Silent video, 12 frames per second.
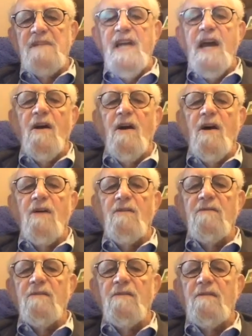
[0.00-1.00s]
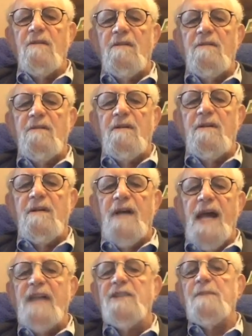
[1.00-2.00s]
narrow
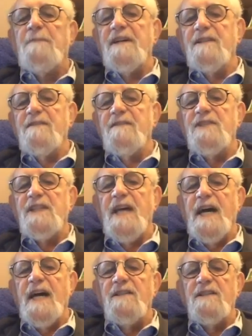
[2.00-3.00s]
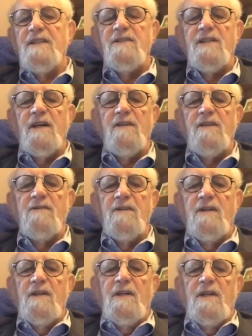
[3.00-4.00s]
aspect of SAS. And so
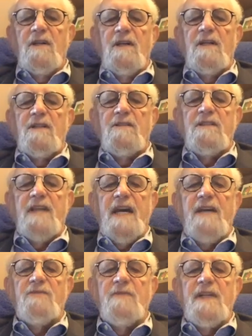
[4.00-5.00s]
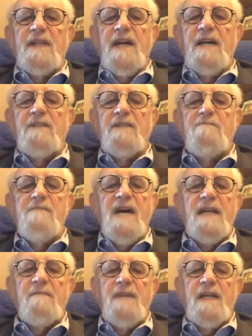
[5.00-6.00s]
SAS really has
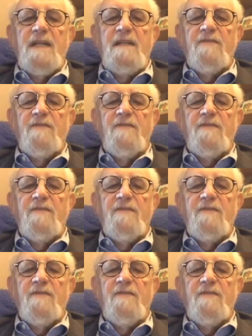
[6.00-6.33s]
many, many